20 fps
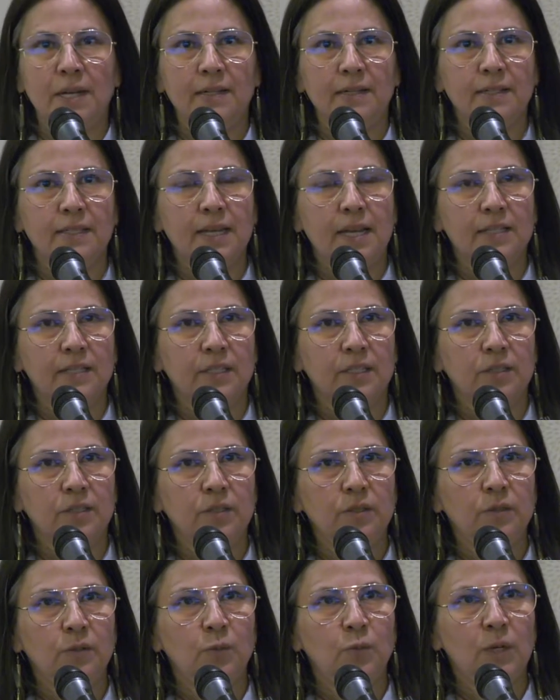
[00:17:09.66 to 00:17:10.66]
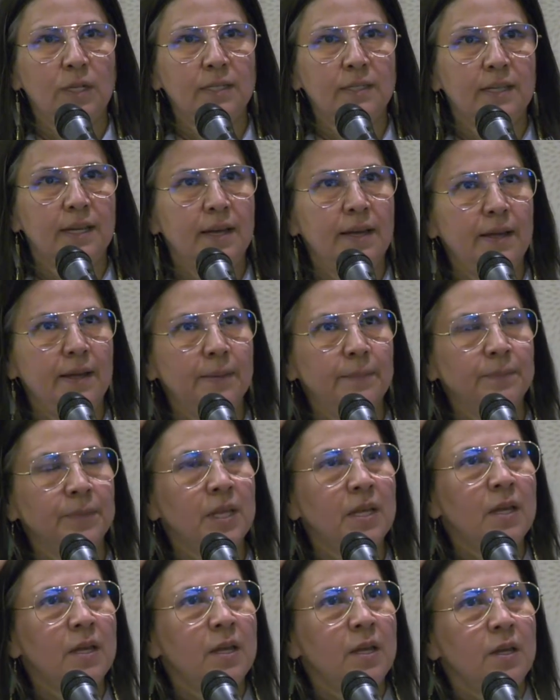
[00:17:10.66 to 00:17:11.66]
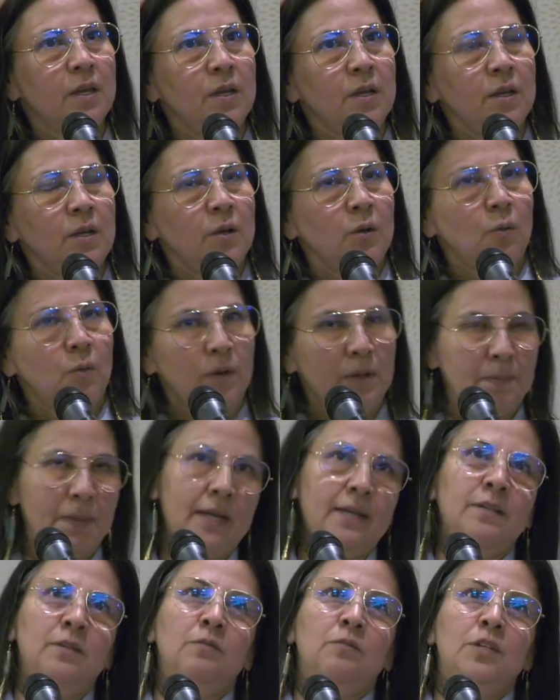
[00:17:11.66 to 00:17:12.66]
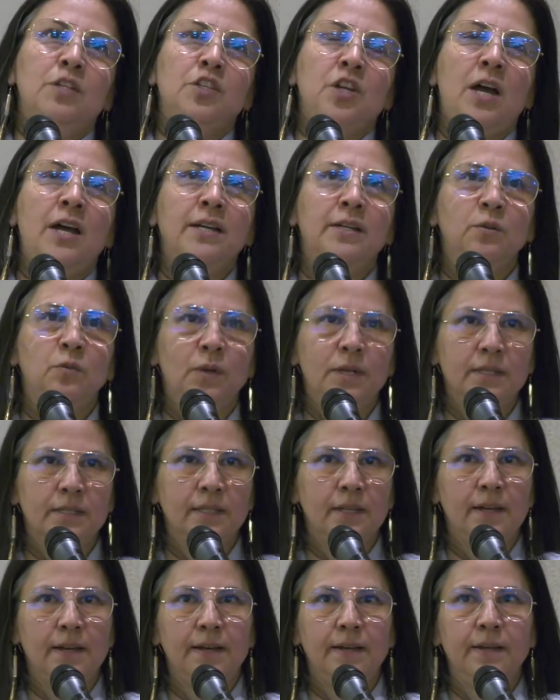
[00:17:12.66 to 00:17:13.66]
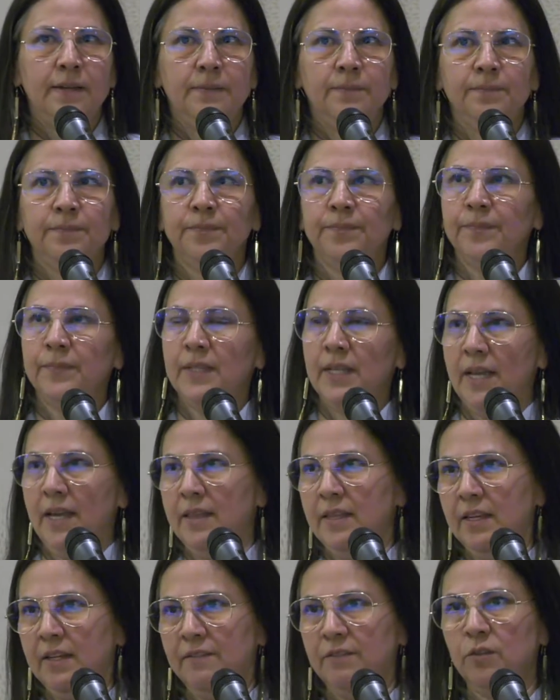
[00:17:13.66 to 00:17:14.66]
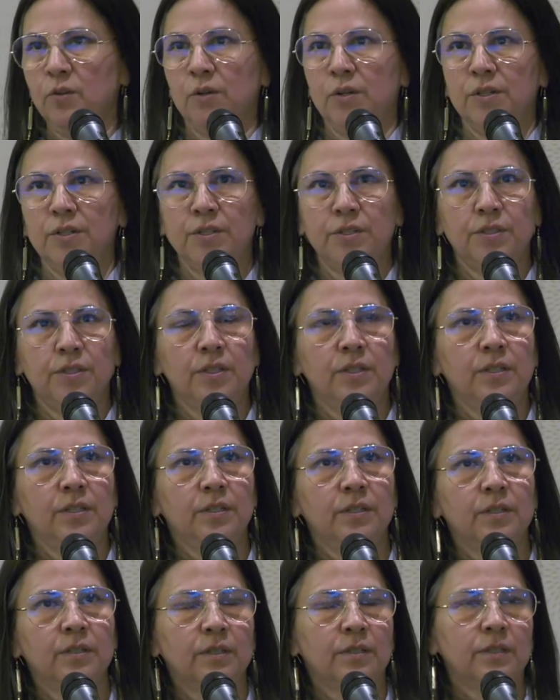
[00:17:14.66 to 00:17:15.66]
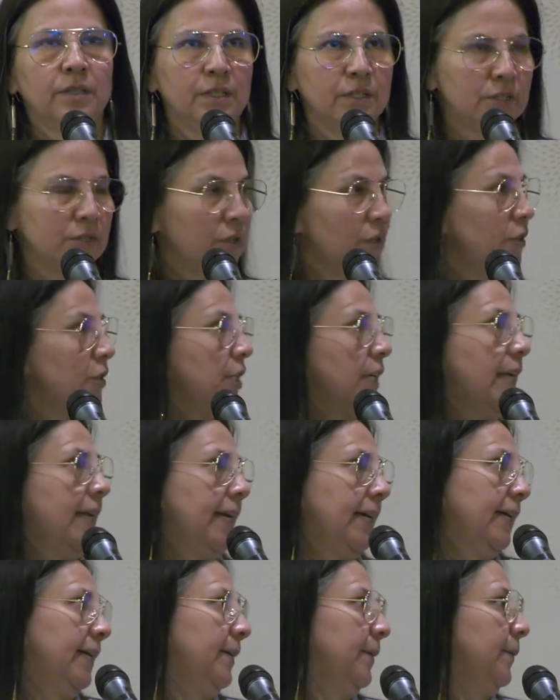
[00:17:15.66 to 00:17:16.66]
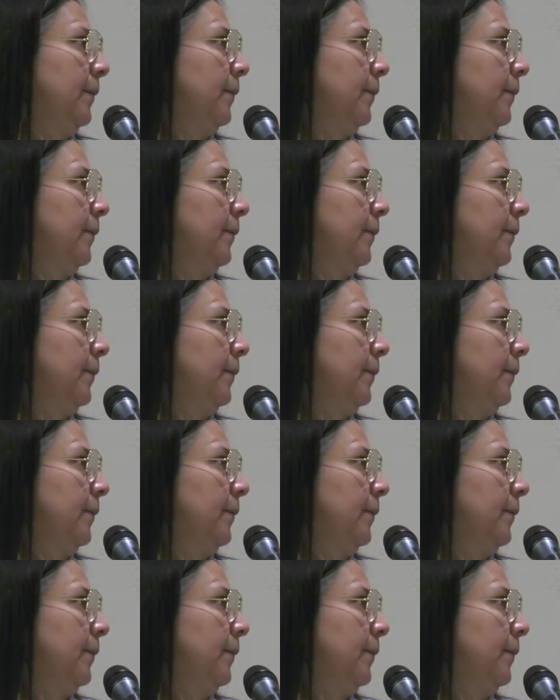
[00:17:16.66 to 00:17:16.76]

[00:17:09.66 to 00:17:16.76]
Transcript: in Saskatoon one time, we met in Regina one time, and then of course in Sturgeon Lake.